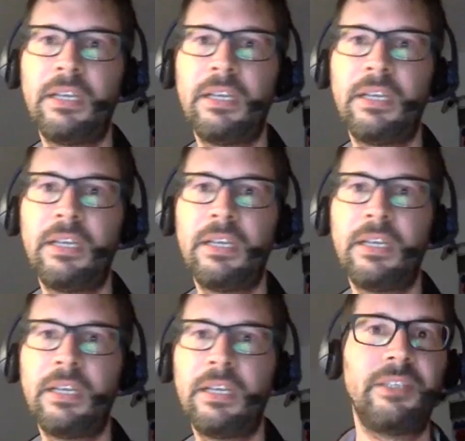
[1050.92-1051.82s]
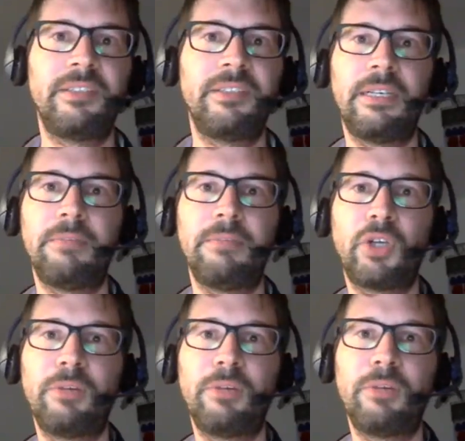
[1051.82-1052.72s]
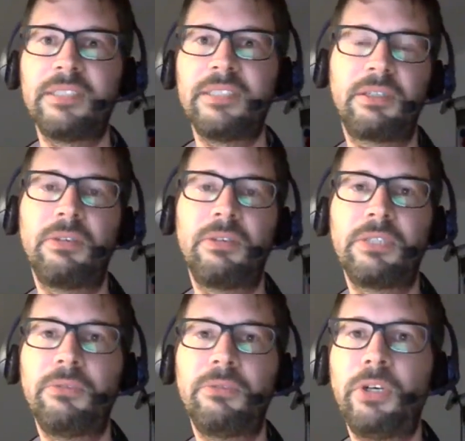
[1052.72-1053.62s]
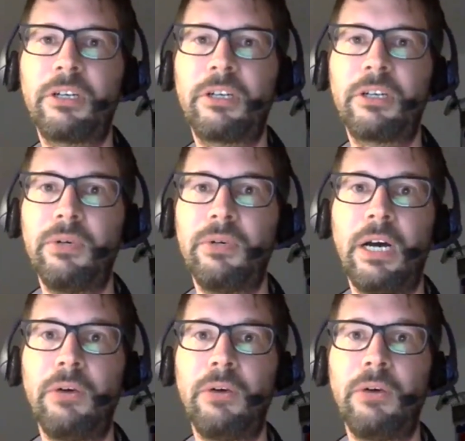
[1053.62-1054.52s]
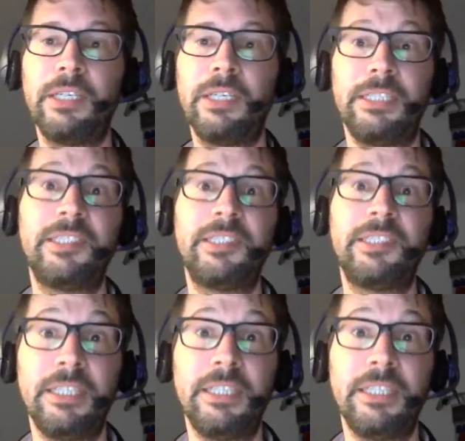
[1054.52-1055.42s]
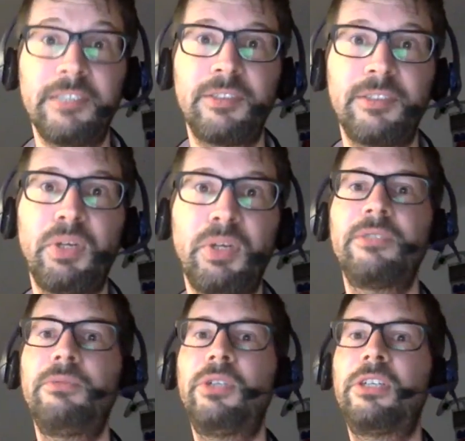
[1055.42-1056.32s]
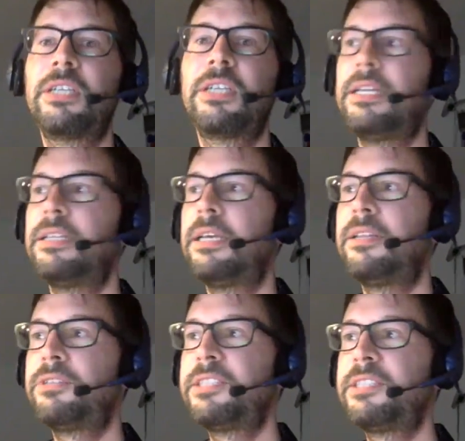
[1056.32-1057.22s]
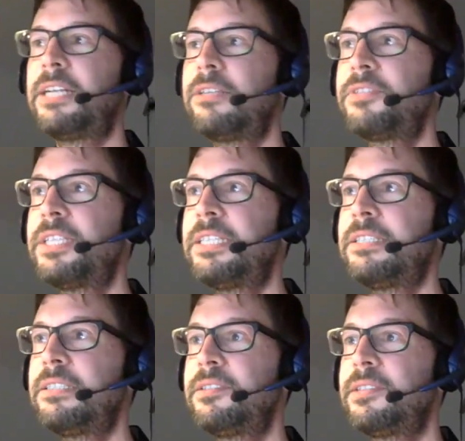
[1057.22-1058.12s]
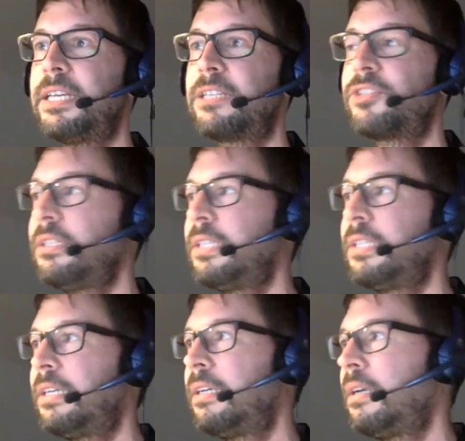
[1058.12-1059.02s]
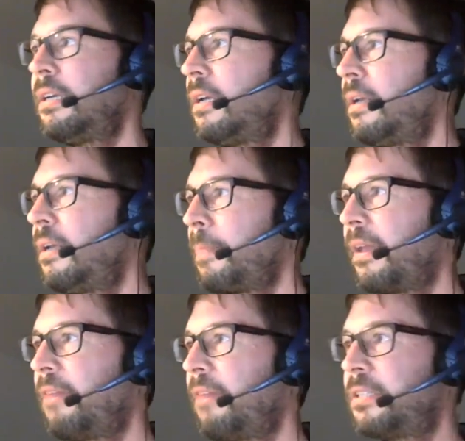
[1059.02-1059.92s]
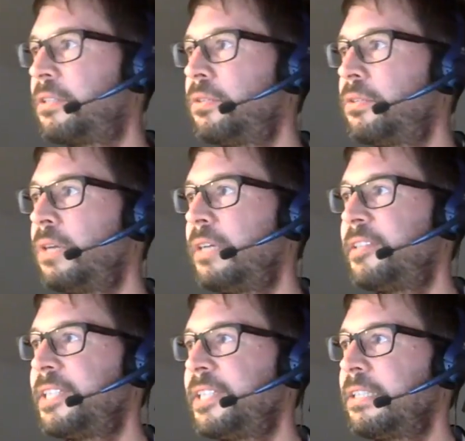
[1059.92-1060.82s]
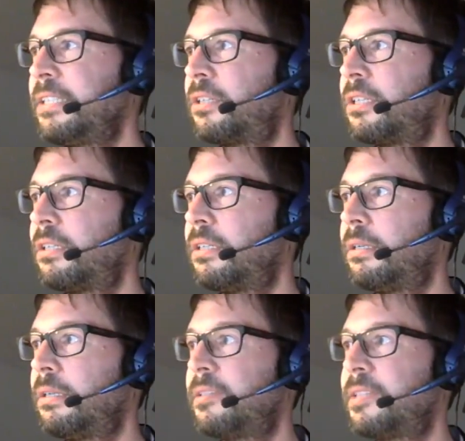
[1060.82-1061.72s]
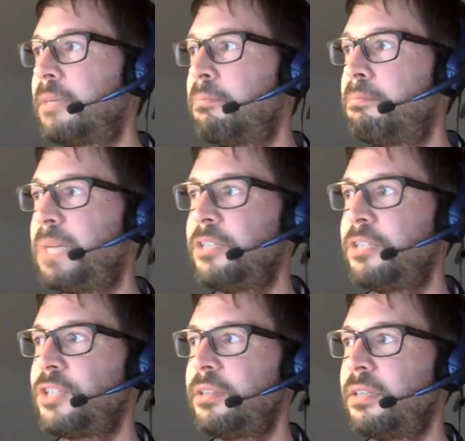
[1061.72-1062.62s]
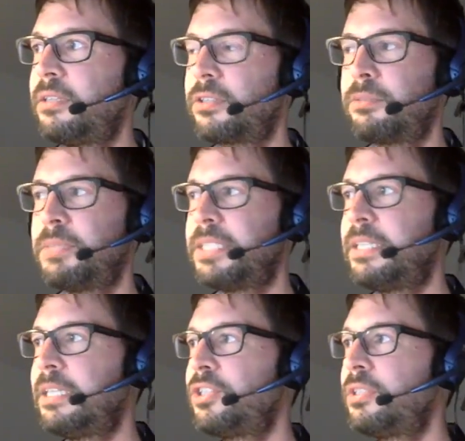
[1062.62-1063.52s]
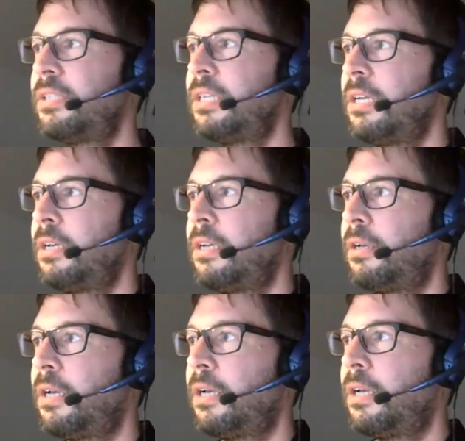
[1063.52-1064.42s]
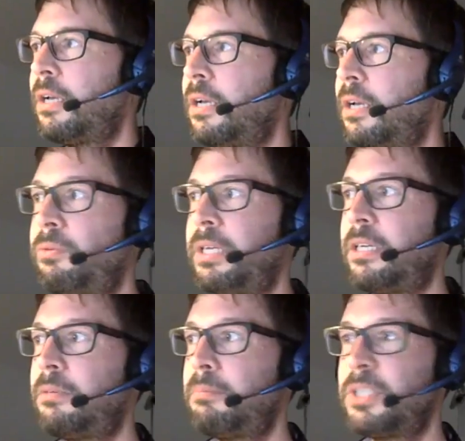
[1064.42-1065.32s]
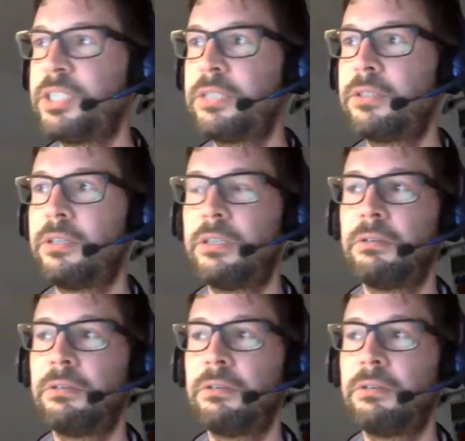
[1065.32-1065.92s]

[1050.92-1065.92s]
this topic is going to work, or how is it supposed to work, and the result of that is actually a FAQ, I think, or some page in the documentation where Machiko